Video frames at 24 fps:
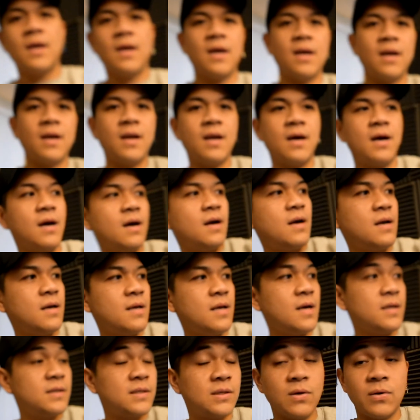And
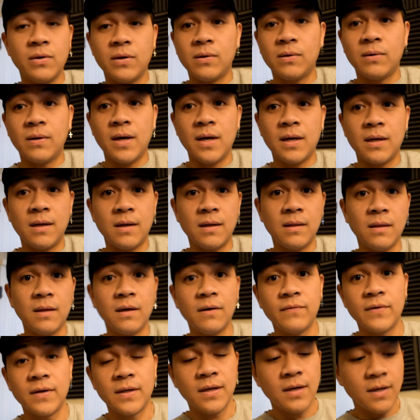yeah, it's going great.
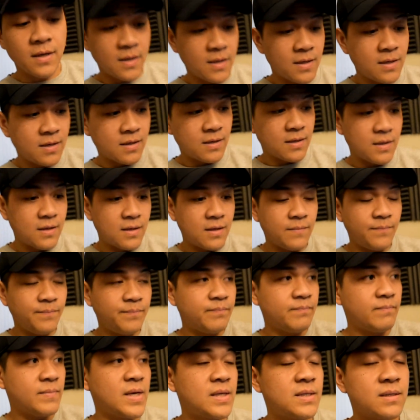Love it.
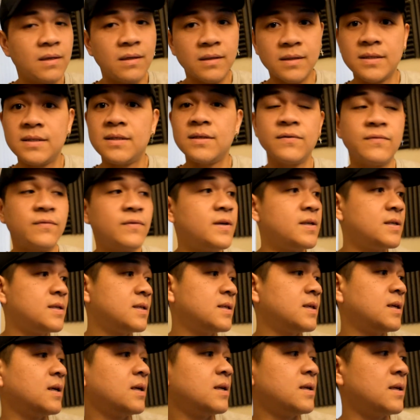Makes all the
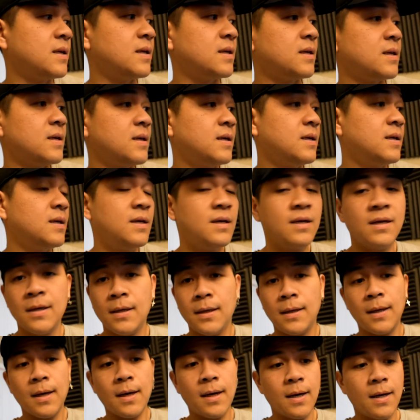difference. And
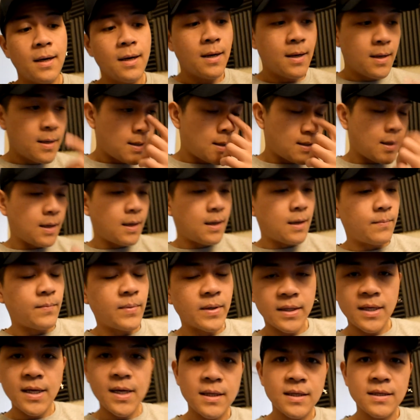yeah.
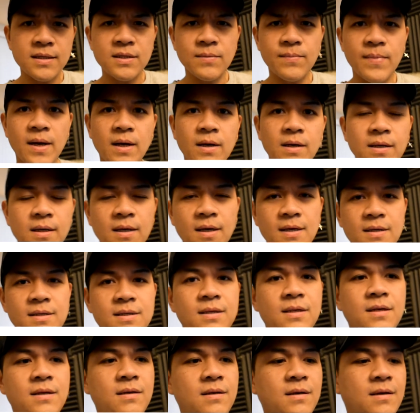But yeah, that's about it,
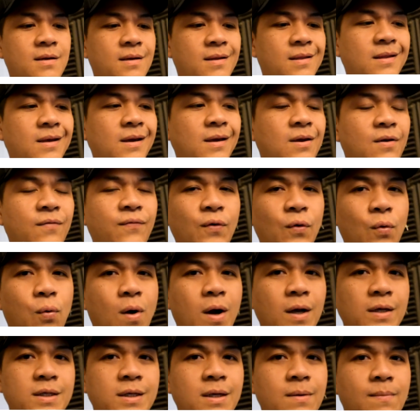guys. Thank you for
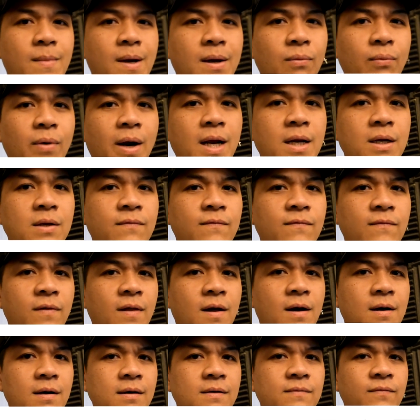watching my random
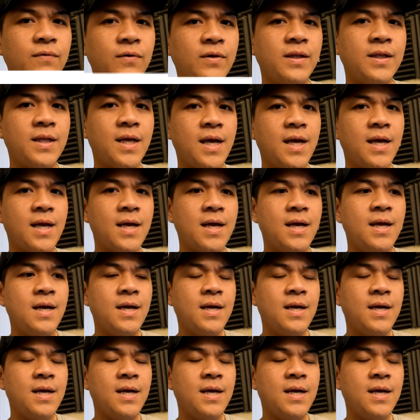vlog for the day.